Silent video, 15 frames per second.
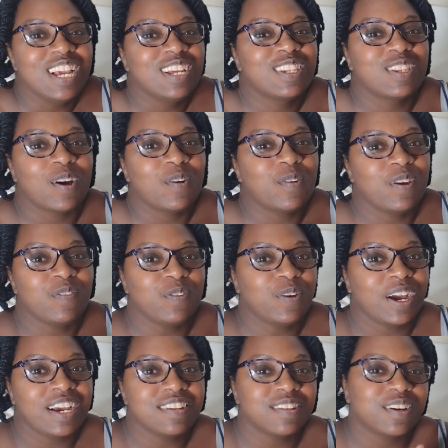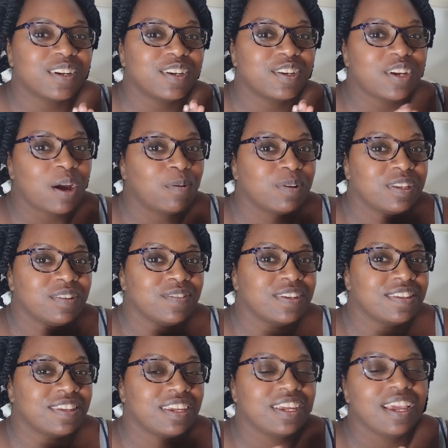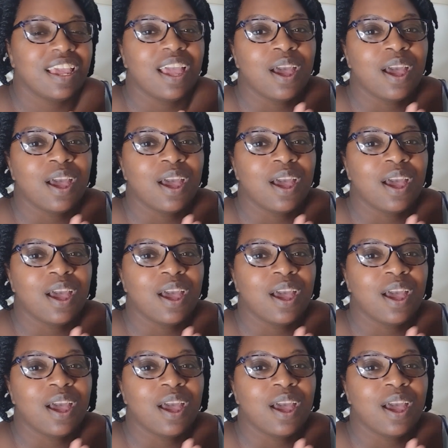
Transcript: So if you guys are going to shop with Tivisiy,